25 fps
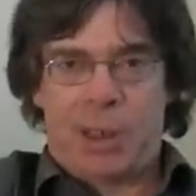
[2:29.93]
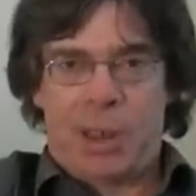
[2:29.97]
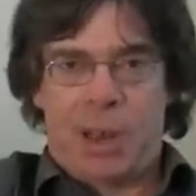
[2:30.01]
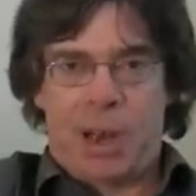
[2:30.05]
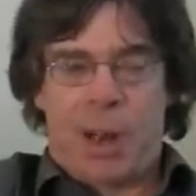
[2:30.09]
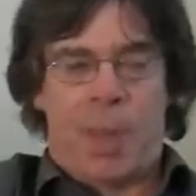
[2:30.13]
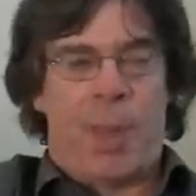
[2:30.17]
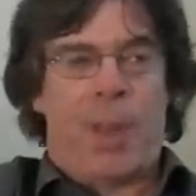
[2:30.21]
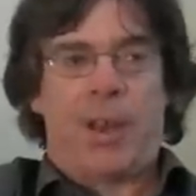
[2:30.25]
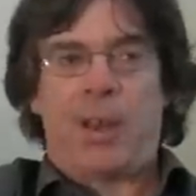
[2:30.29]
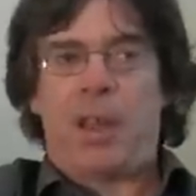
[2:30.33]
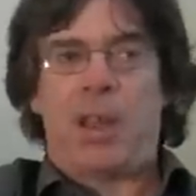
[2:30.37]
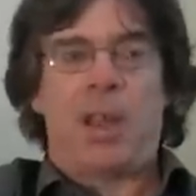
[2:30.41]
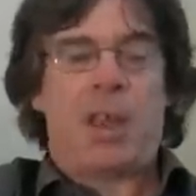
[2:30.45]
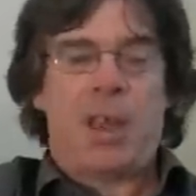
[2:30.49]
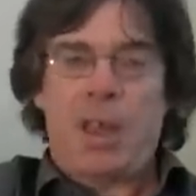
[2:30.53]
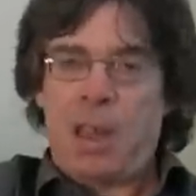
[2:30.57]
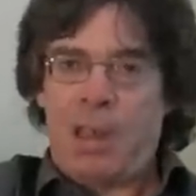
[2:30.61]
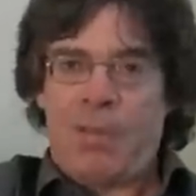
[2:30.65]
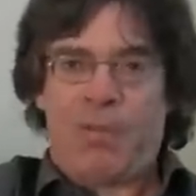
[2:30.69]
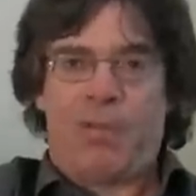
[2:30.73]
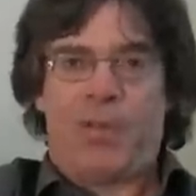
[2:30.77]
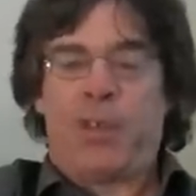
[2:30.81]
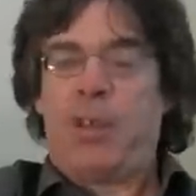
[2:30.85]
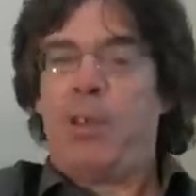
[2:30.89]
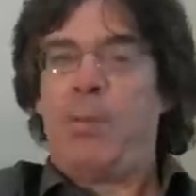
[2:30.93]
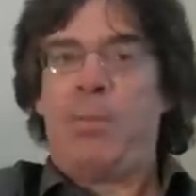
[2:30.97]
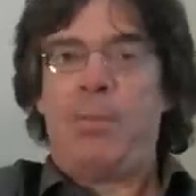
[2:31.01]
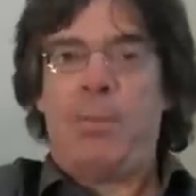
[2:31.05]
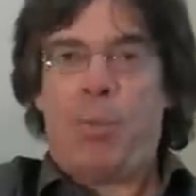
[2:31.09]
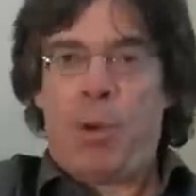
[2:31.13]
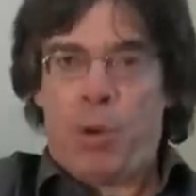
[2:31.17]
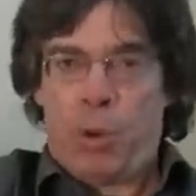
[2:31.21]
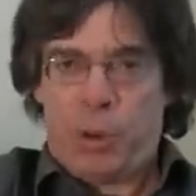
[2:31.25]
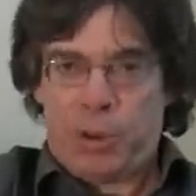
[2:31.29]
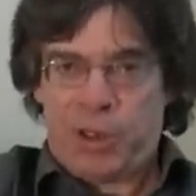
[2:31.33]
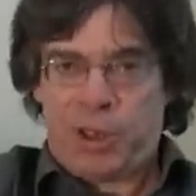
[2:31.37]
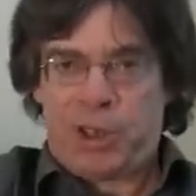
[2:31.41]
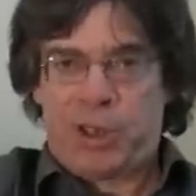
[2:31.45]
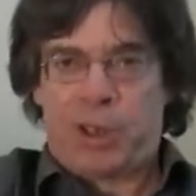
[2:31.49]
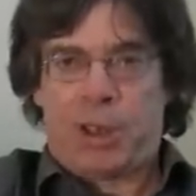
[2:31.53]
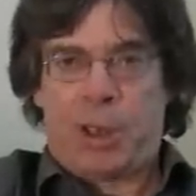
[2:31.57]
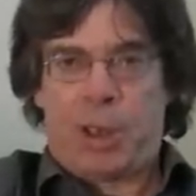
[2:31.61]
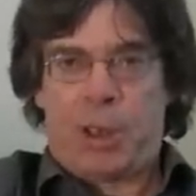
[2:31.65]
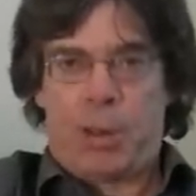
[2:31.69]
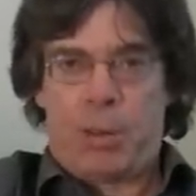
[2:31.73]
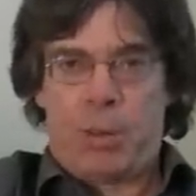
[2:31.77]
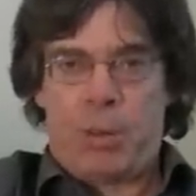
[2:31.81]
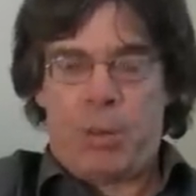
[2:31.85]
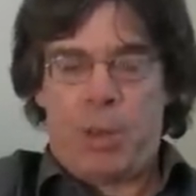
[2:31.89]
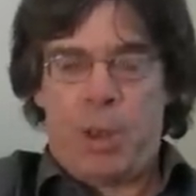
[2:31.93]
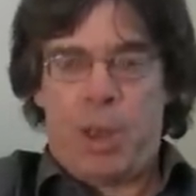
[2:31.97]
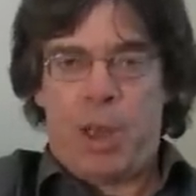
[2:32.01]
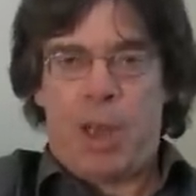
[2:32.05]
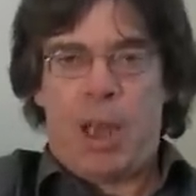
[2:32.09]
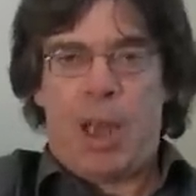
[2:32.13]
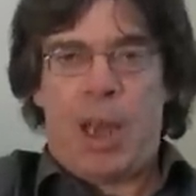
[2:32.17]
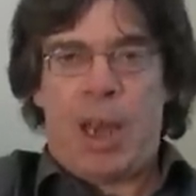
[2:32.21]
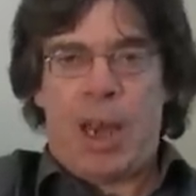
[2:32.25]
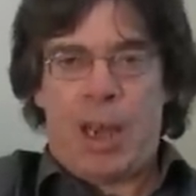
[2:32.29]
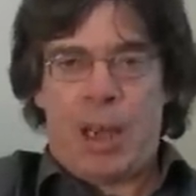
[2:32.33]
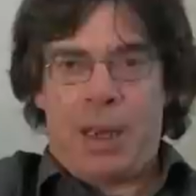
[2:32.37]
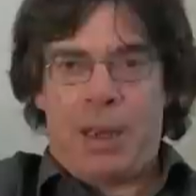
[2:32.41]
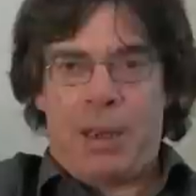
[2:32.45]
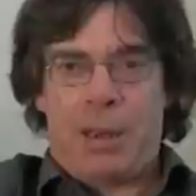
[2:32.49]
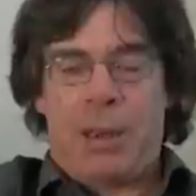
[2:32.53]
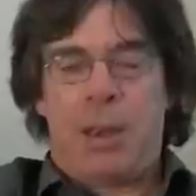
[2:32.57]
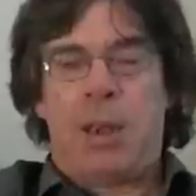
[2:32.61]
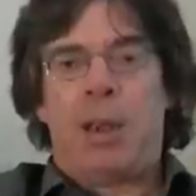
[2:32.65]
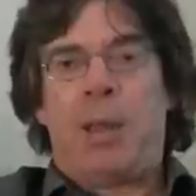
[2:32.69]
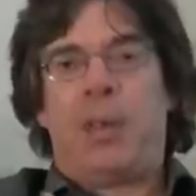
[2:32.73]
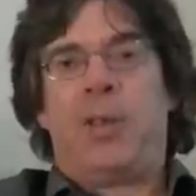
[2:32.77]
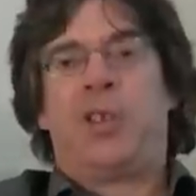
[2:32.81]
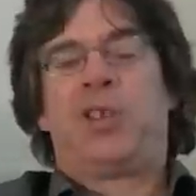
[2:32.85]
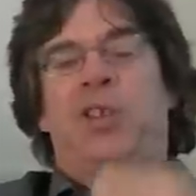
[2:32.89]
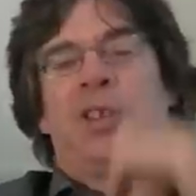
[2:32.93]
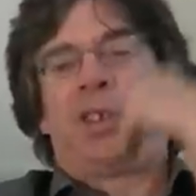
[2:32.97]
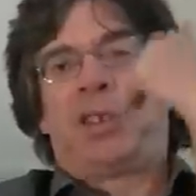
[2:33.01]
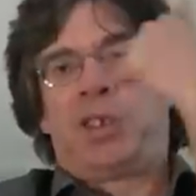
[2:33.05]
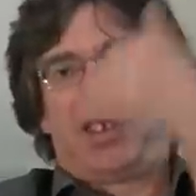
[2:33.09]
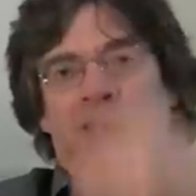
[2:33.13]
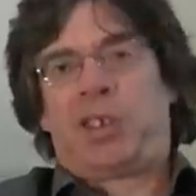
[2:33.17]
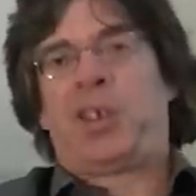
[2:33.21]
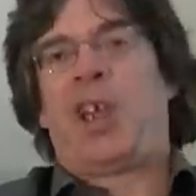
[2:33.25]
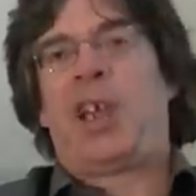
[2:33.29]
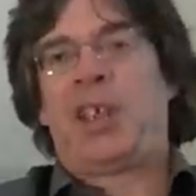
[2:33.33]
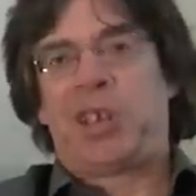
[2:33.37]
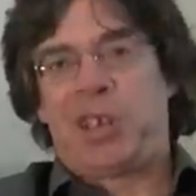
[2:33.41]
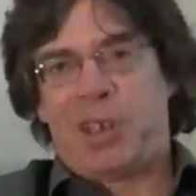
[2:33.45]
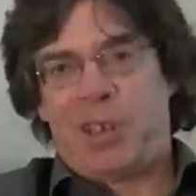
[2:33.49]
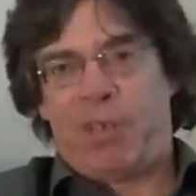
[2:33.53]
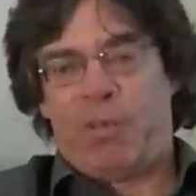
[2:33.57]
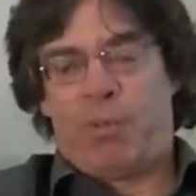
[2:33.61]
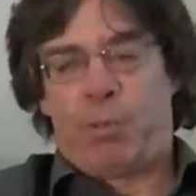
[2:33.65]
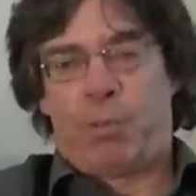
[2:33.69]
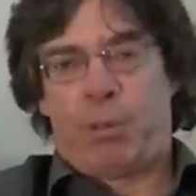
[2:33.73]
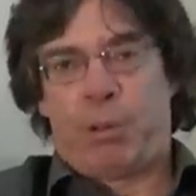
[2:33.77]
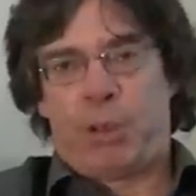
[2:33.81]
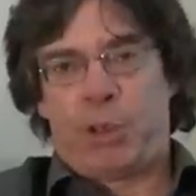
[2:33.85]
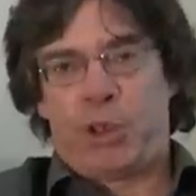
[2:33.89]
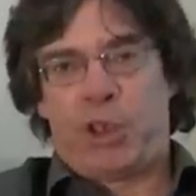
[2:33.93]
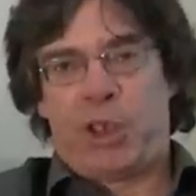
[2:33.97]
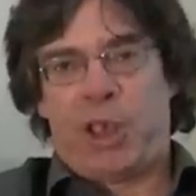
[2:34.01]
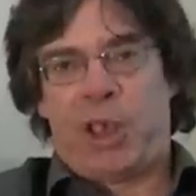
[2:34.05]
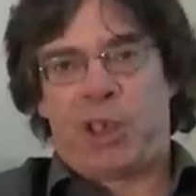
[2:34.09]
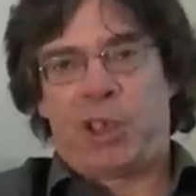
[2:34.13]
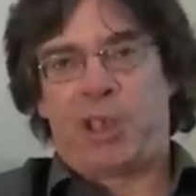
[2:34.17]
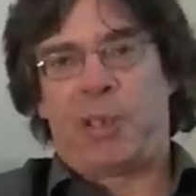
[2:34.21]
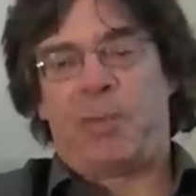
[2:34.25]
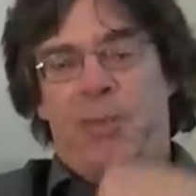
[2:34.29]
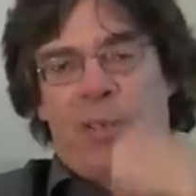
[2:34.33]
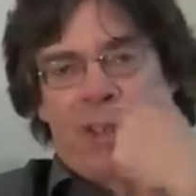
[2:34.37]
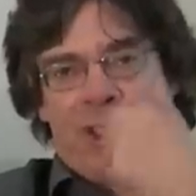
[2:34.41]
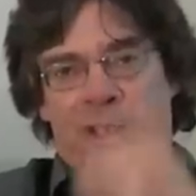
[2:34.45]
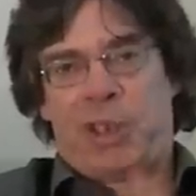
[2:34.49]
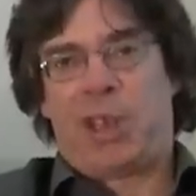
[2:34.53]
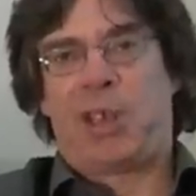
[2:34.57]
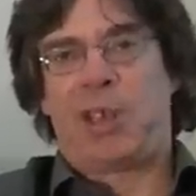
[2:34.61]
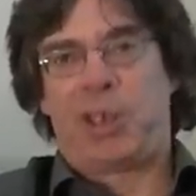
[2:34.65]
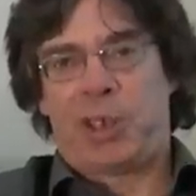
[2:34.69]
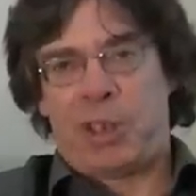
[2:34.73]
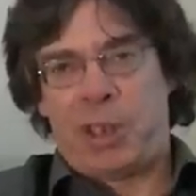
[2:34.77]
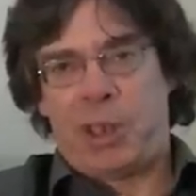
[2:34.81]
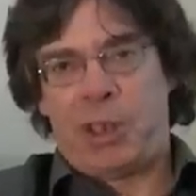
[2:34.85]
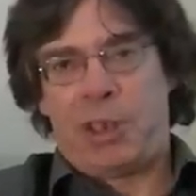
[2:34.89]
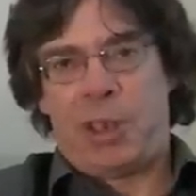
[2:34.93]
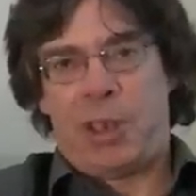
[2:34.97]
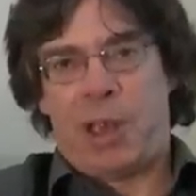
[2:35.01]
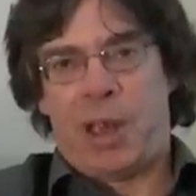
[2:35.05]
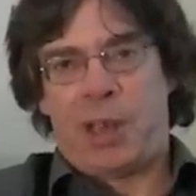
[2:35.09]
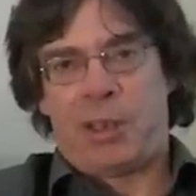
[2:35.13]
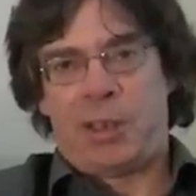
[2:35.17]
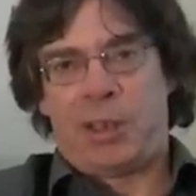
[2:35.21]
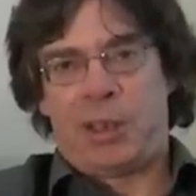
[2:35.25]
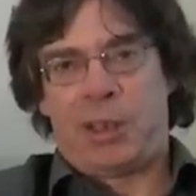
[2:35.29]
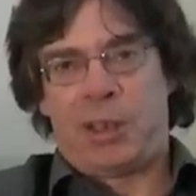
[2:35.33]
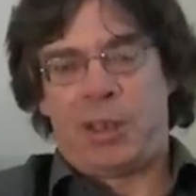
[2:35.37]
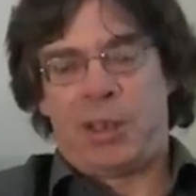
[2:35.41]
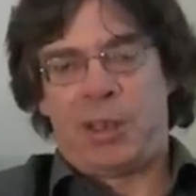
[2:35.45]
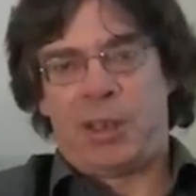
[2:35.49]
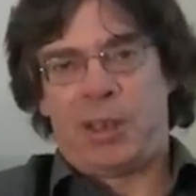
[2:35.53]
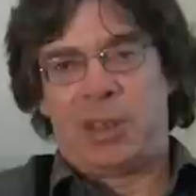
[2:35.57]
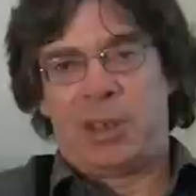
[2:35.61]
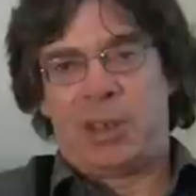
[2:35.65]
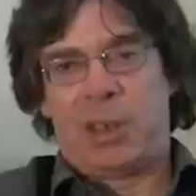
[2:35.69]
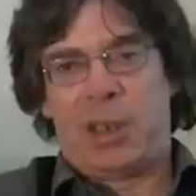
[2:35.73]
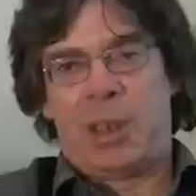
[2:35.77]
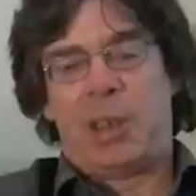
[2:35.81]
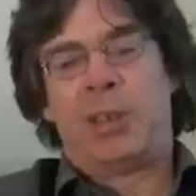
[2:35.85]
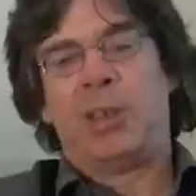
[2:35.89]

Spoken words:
and then even more so in the successive projects of the 1690s,